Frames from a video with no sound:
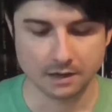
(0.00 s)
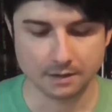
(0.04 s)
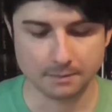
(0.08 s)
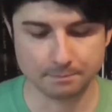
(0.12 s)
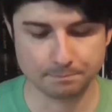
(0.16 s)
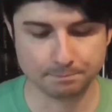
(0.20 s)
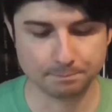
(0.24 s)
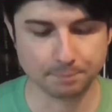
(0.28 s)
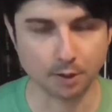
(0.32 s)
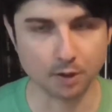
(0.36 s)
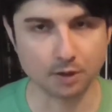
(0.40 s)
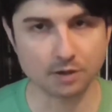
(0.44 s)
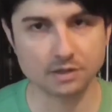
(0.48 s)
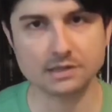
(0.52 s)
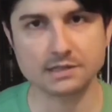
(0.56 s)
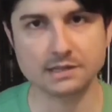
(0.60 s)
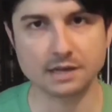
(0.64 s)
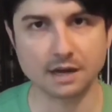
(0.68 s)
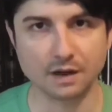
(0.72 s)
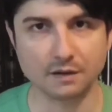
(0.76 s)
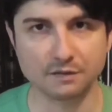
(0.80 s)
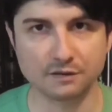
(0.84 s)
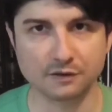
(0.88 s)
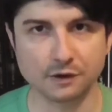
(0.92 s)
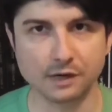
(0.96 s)
burst
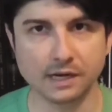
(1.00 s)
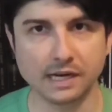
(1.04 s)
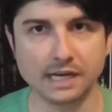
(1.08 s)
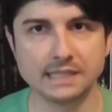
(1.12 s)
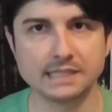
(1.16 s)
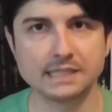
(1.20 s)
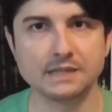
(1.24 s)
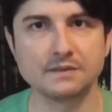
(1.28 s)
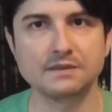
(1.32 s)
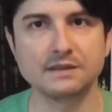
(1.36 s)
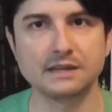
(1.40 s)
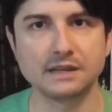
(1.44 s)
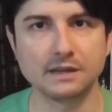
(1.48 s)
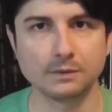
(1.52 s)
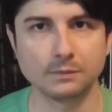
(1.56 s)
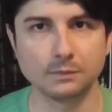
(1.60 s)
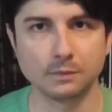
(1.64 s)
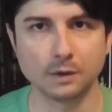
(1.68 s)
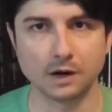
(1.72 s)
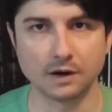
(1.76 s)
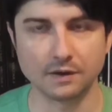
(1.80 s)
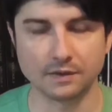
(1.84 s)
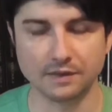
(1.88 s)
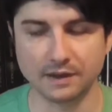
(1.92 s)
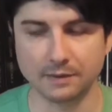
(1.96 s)
of creativity
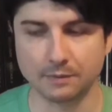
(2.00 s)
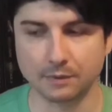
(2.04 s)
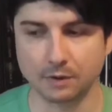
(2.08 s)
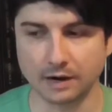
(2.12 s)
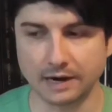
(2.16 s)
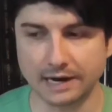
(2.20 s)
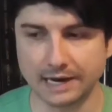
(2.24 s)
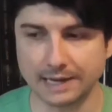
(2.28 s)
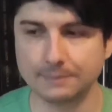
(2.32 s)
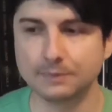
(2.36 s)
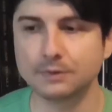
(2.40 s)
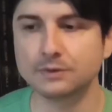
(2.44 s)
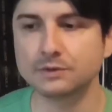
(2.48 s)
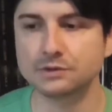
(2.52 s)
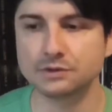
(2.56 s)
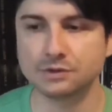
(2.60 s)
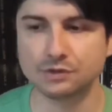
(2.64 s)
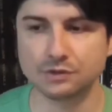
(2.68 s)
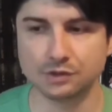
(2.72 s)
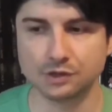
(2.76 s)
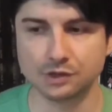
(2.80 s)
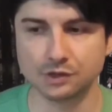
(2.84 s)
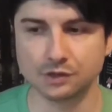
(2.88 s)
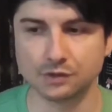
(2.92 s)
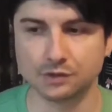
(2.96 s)
where they were able
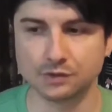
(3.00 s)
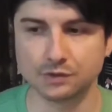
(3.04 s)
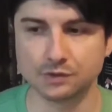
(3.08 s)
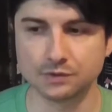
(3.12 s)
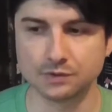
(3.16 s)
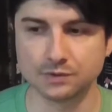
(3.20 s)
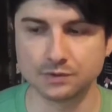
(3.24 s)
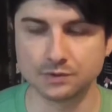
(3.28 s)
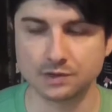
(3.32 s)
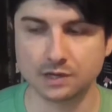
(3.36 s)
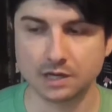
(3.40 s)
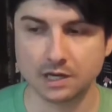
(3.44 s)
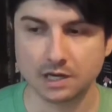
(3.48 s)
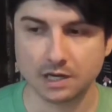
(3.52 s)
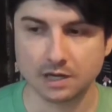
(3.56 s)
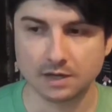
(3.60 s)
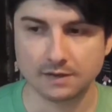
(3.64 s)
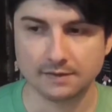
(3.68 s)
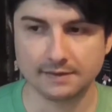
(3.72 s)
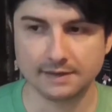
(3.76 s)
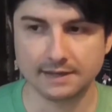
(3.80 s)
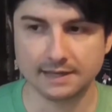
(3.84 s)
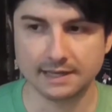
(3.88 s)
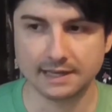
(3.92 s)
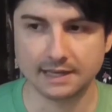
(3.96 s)
to use
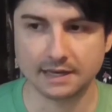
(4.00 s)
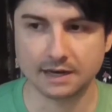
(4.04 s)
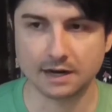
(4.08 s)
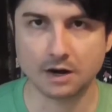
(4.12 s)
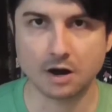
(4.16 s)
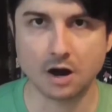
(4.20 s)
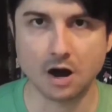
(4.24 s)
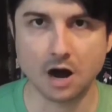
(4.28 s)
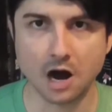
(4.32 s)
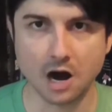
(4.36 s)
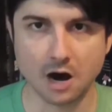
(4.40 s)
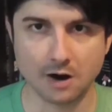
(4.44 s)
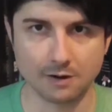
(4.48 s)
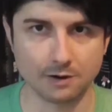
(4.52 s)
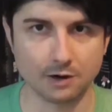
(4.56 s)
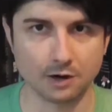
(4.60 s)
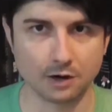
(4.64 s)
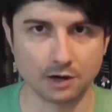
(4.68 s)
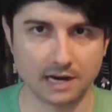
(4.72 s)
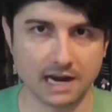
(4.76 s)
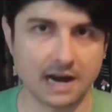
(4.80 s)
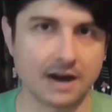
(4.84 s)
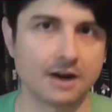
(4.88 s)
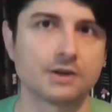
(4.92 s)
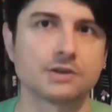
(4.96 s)
the
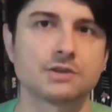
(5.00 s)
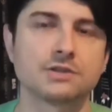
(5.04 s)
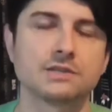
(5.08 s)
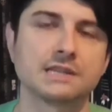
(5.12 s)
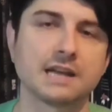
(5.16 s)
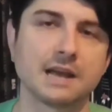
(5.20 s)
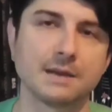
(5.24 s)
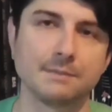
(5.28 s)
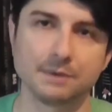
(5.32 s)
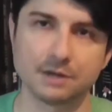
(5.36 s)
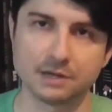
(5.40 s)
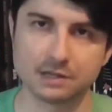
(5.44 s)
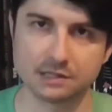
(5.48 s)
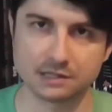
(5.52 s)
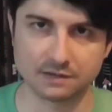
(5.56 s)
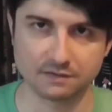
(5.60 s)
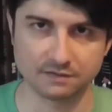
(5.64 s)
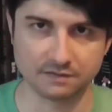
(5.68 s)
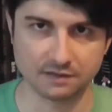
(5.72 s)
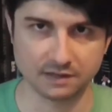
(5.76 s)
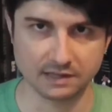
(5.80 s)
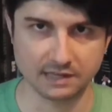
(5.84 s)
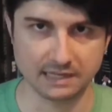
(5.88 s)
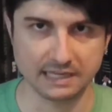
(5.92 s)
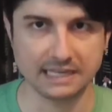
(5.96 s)
horror characters again because
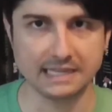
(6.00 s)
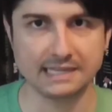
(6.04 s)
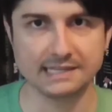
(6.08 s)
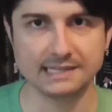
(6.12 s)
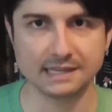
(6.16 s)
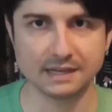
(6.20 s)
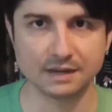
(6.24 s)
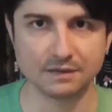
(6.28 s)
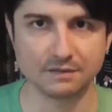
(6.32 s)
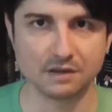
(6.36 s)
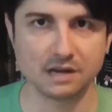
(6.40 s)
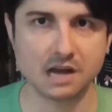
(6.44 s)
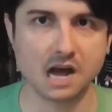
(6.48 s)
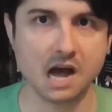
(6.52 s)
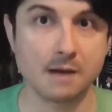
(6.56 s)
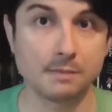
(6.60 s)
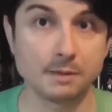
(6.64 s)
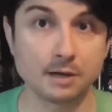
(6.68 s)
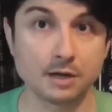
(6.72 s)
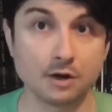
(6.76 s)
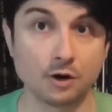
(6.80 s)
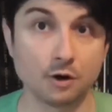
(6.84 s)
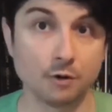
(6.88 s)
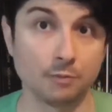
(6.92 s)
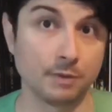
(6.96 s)
of the easing of the
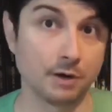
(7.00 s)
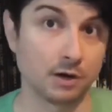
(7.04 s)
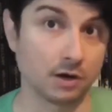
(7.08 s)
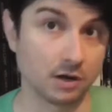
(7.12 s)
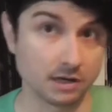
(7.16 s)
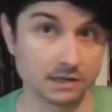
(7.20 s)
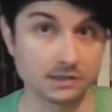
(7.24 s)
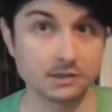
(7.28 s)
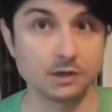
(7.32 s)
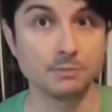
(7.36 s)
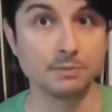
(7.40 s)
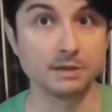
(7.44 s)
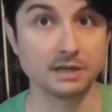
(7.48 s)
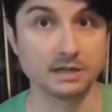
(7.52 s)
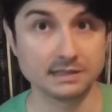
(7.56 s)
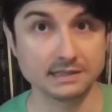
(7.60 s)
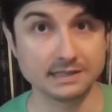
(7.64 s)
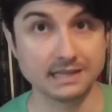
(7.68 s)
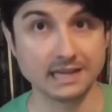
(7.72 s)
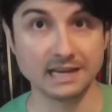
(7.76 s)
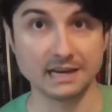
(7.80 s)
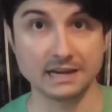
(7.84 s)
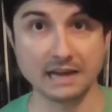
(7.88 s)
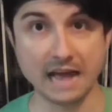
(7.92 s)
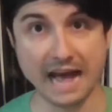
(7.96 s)
comic code, but also because
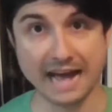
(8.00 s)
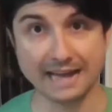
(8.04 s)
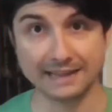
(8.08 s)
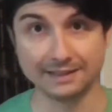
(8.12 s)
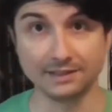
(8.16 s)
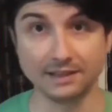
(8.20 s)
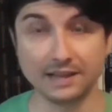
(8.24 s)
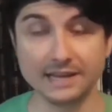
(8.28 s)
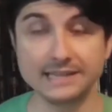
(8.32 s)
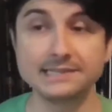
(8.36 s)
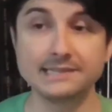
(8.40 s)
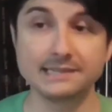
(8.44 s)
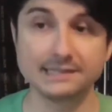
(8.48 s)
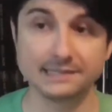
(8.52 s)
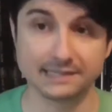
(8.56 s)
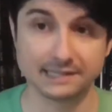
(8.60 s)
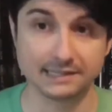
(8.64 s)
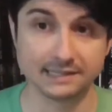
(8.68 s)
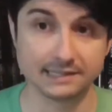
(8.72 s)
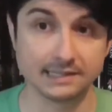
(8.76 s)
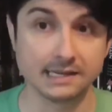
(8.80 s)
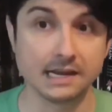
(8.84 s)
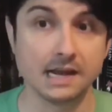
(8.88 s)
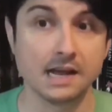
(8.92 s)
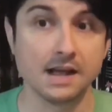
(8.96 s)
they had
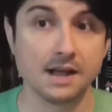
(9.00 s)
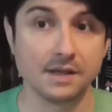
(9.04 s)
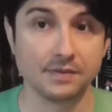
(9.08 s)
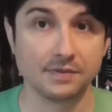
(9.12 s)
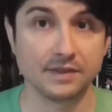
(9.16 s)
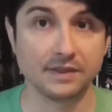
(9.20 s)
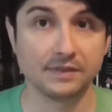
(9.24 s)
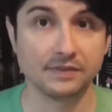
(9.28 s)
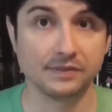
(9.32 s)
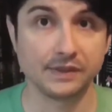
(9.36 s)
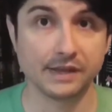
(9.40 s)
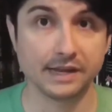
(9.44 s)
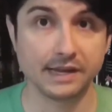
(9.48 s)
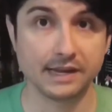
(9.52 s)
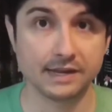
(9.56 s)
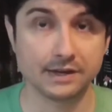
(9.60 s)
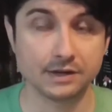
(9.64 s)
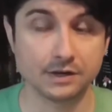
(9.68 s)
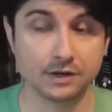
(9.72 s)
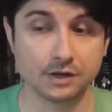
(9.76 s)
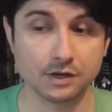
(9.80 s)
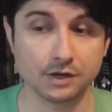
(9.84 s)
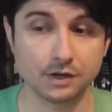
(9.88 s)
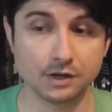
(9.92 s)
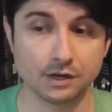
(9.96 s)
licenses that they
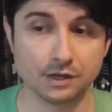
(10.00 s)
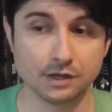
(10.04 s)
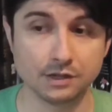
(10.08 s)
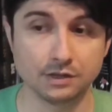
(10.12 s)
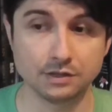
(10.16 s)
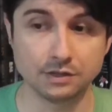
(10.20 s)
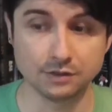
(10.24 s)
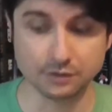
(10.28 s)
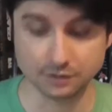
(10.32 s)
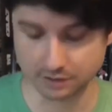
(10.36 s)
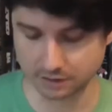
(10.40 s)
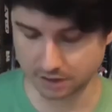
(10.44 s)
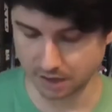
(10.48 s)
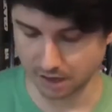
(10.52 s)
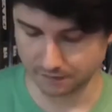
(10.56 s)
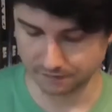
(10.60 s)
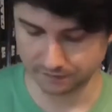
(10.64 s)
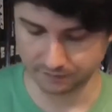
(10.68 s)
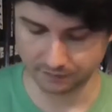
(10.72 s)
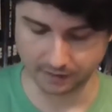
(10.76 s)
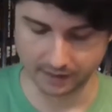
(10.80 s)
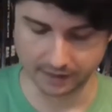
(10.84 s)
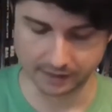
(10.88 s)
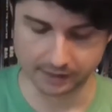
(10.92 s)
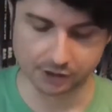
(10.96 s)
could do
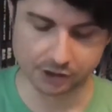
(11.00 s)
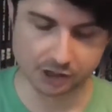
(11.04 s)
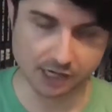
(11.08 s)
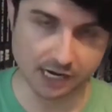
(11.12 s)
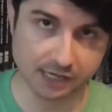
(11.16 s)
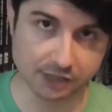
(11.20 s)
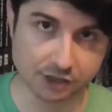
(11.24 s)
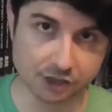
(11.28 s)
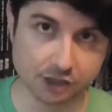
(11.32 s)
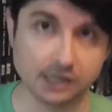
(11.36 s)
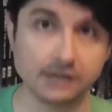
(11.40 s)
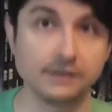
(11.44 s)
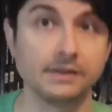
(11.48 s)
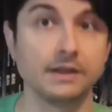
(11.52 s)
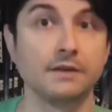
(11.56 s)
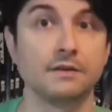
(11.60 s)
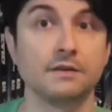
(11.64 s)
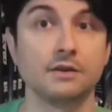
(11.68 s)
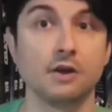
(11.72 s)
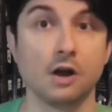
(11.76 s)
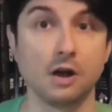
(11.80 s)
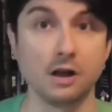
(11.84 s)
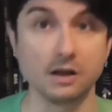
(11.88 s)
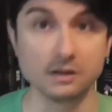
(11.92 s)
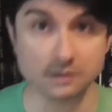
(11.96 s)
stuff like Shang-Chi, and
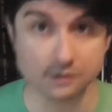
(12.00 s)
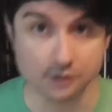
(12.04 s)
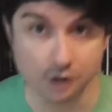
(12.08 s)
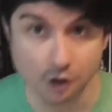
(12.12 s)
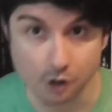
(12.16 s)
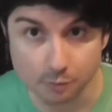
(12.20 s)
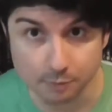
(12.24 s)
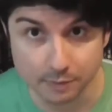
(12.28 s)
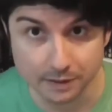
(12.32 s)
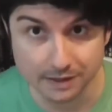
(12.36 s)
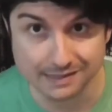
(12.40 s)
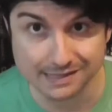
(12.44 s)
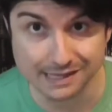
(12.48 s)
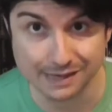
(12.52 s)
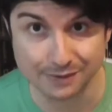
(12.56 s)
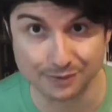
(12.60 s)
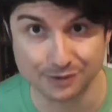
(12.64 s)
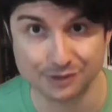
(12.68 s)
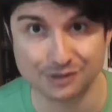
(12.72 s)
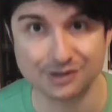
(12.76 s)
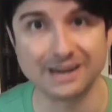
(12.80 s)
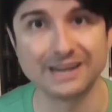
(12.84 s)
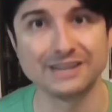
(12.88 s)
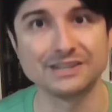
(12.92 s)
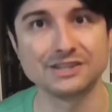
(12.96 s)
then also because they
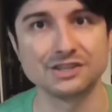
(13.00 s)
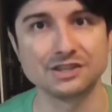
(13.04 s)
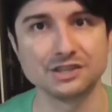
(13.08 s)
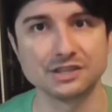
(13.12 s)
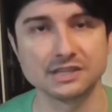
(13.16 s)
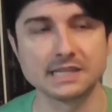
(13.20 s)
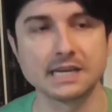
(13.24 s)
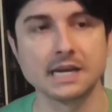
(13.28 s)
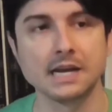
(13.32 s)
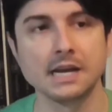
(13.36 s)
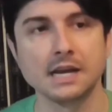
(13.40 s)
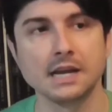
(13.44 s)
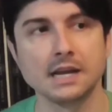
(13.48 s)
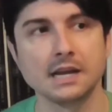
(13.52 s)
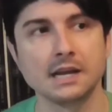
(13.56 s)
were trying to just